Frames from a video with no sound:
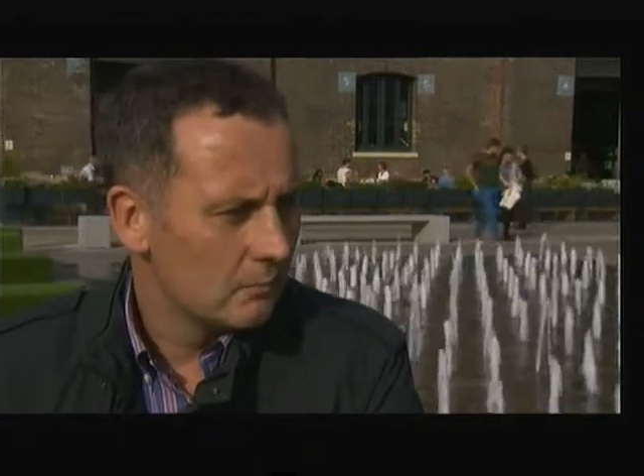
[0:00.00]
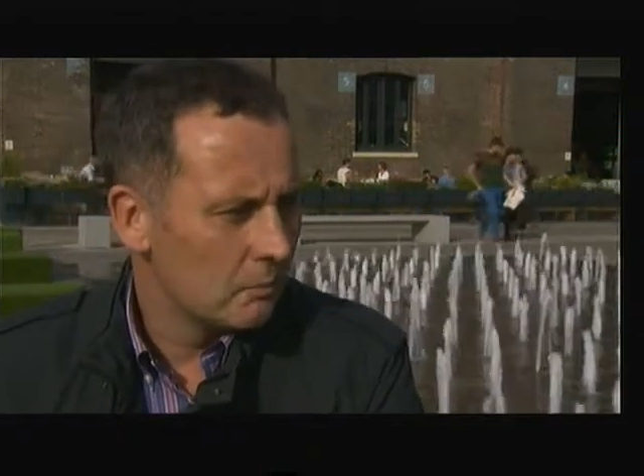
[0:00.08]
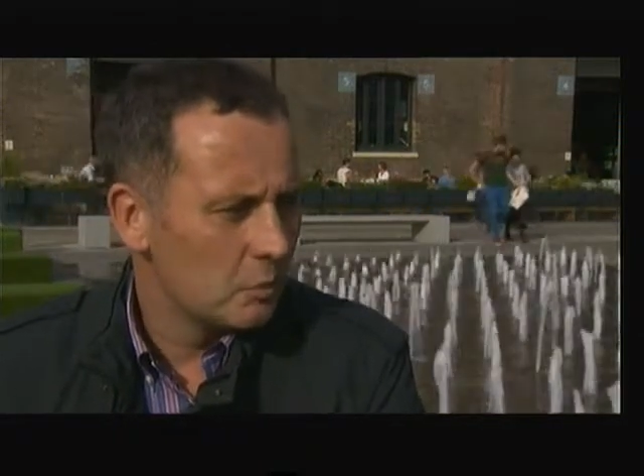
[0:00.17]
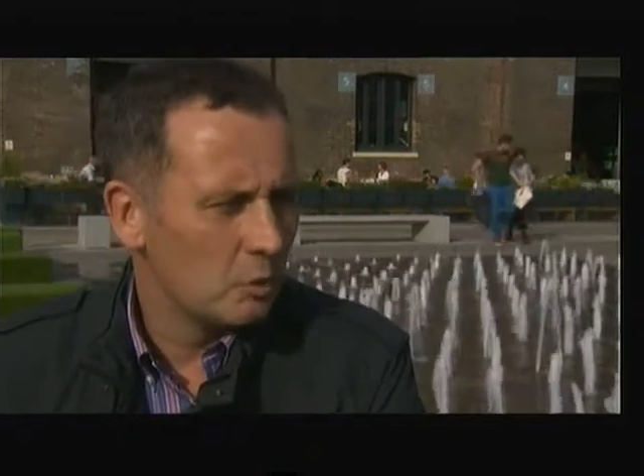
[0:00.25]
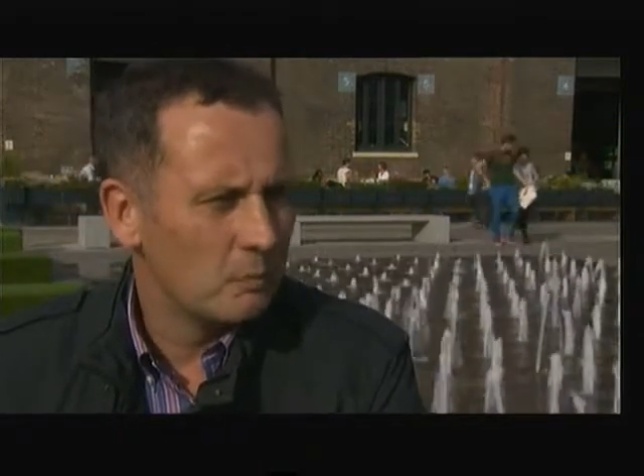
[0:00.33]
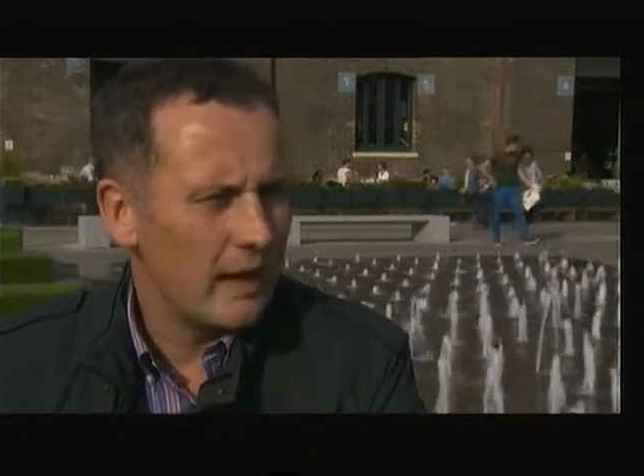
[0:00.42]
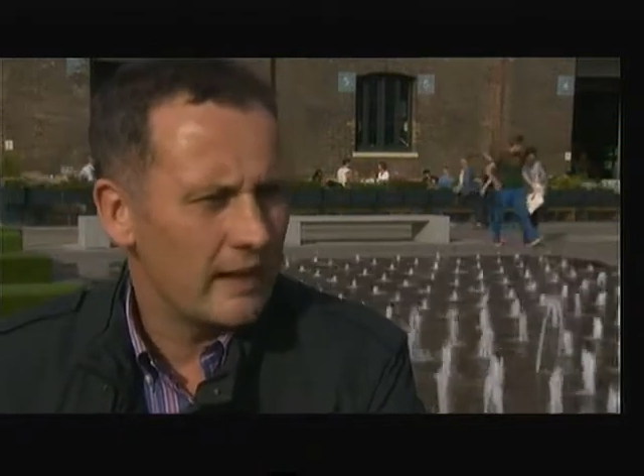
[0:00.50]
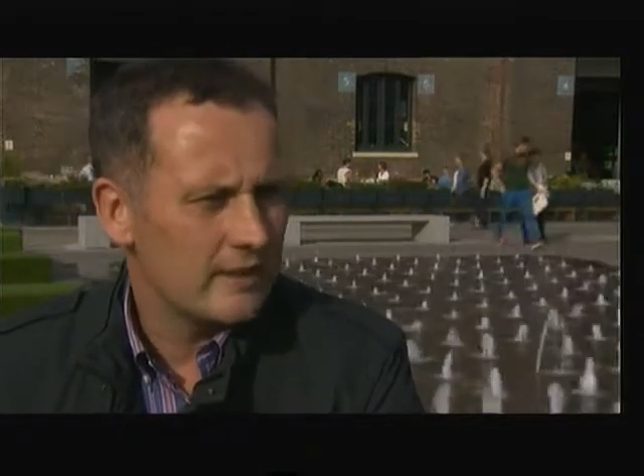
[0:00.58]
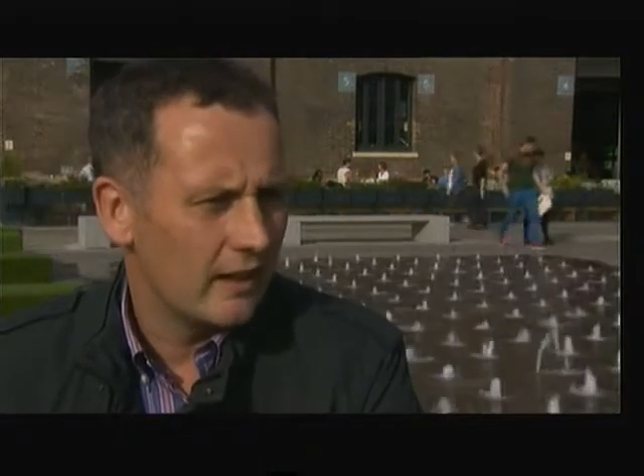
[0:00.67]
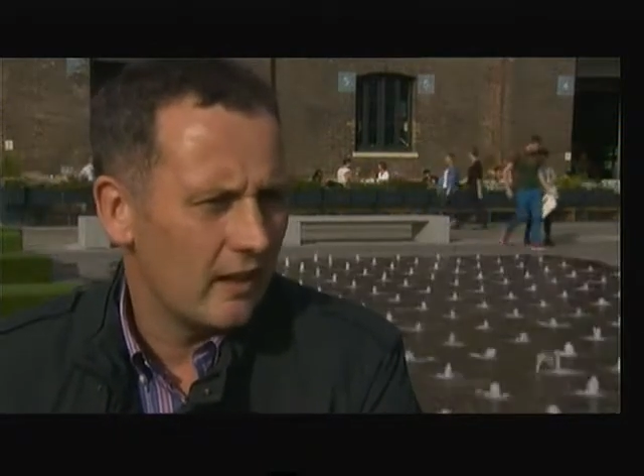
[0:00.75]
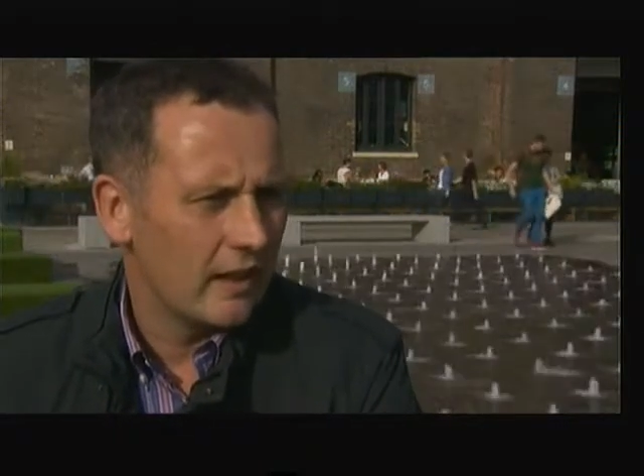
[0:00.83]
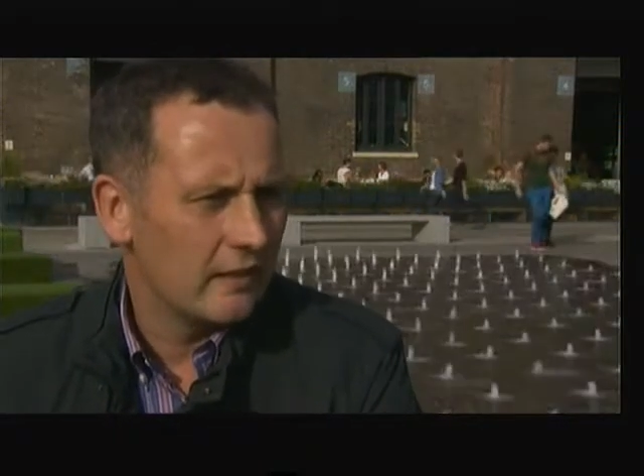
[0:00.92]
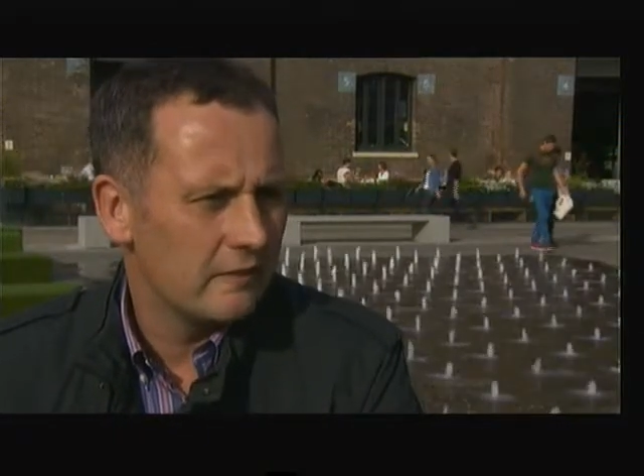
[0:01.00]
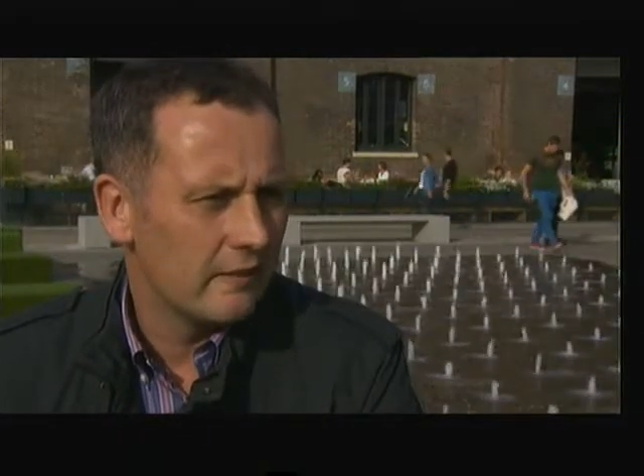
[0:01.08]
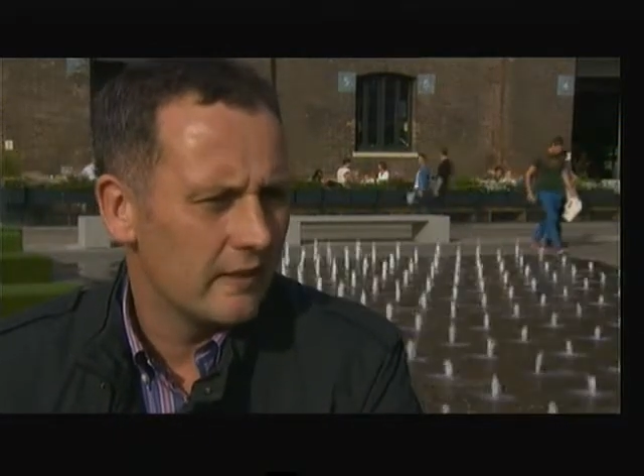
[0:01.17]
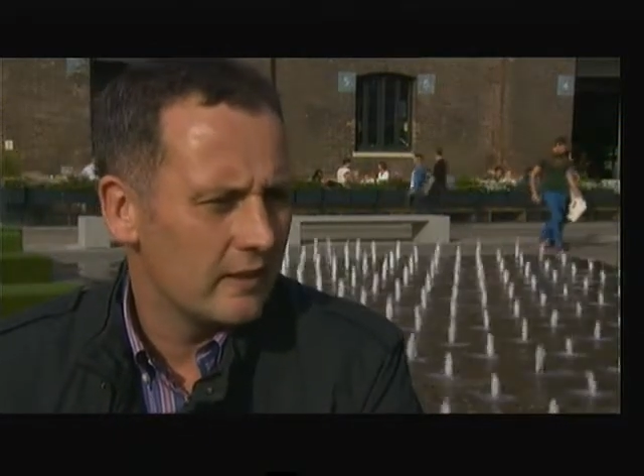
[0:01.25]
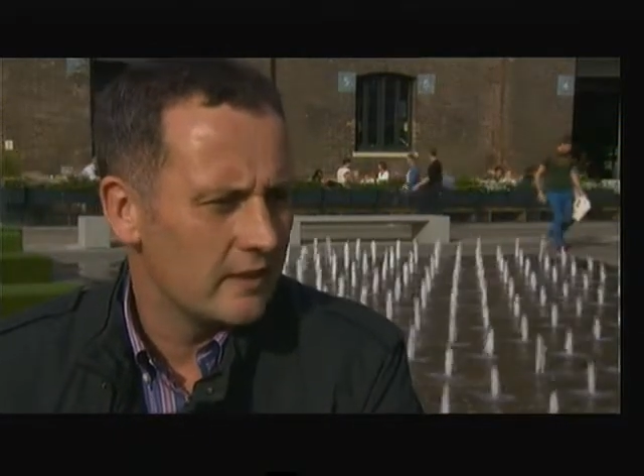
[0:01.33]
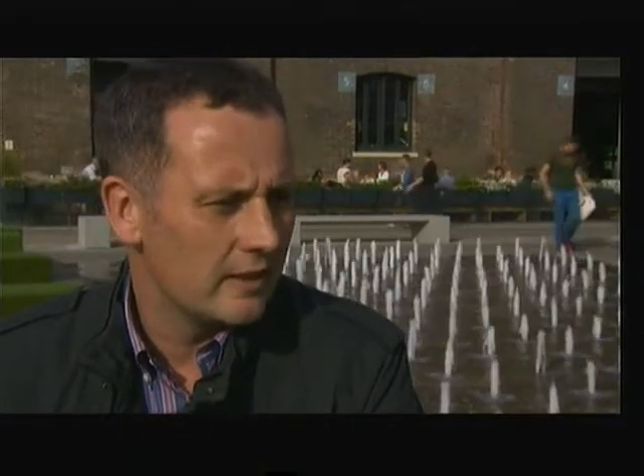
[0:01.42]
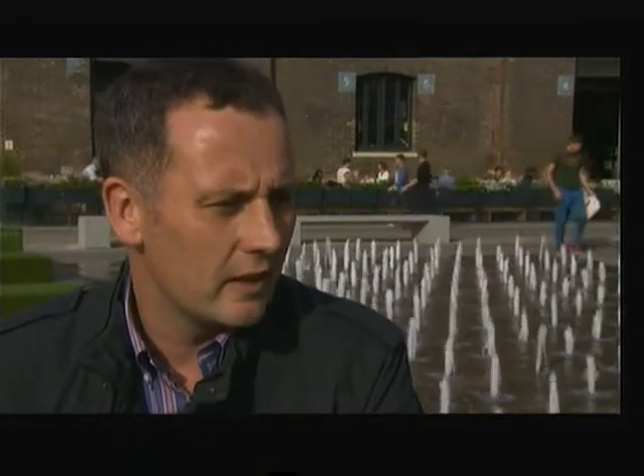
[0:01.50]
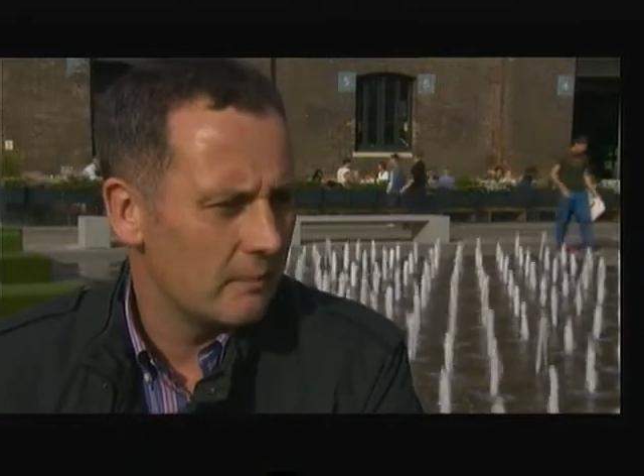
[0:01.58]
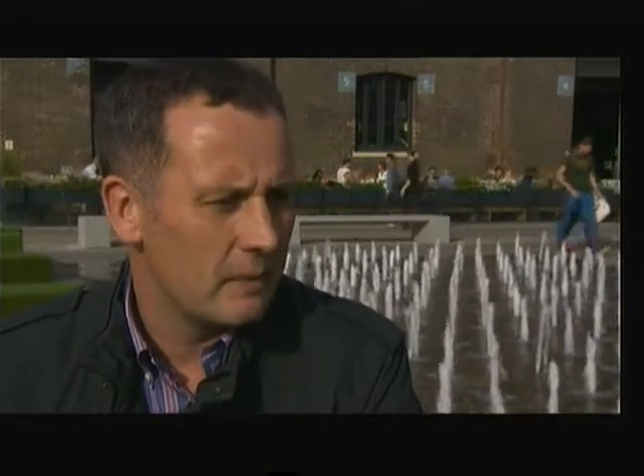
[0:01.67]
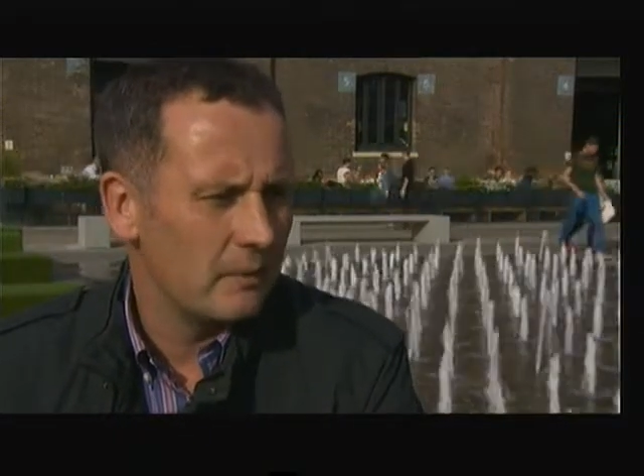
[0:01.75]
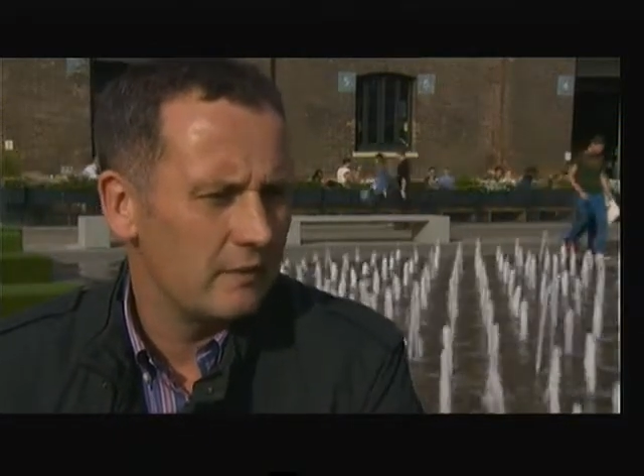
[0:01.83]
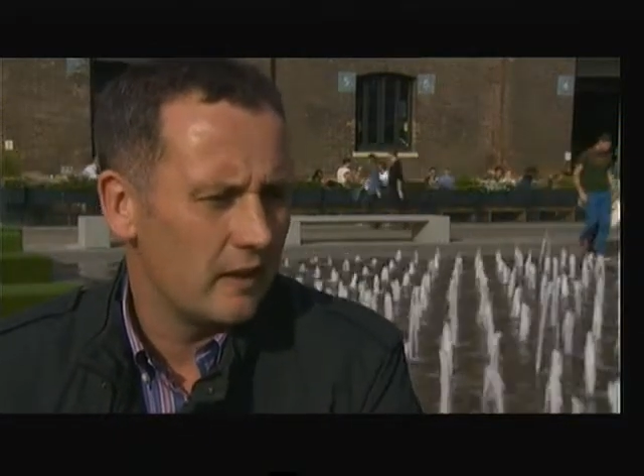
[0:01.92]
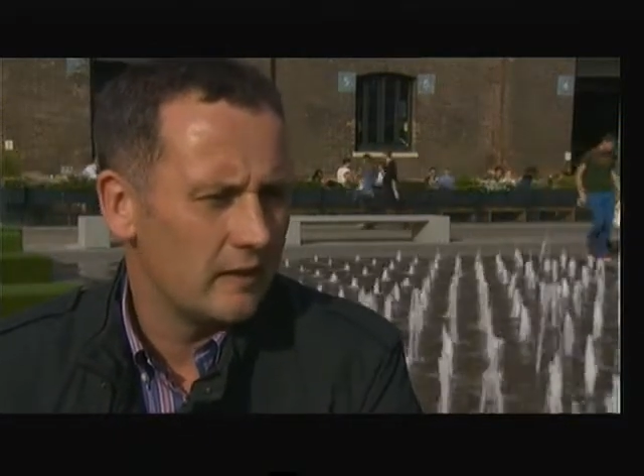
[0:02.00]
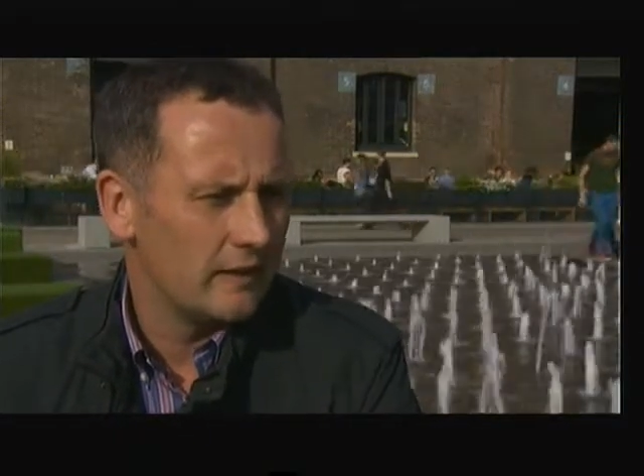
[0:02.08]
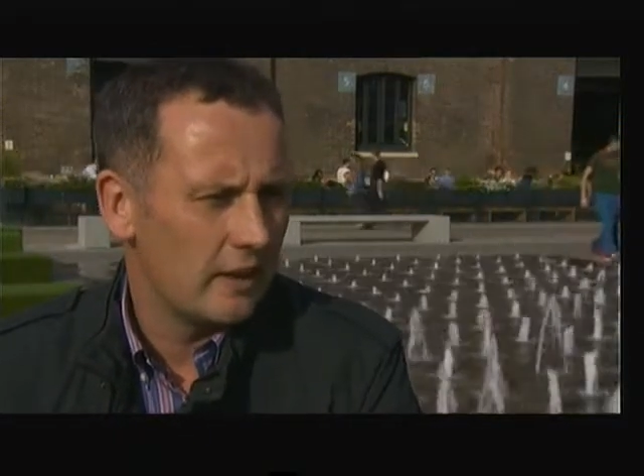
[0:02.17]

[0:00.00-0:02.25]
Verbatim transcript: brought back to life that the people find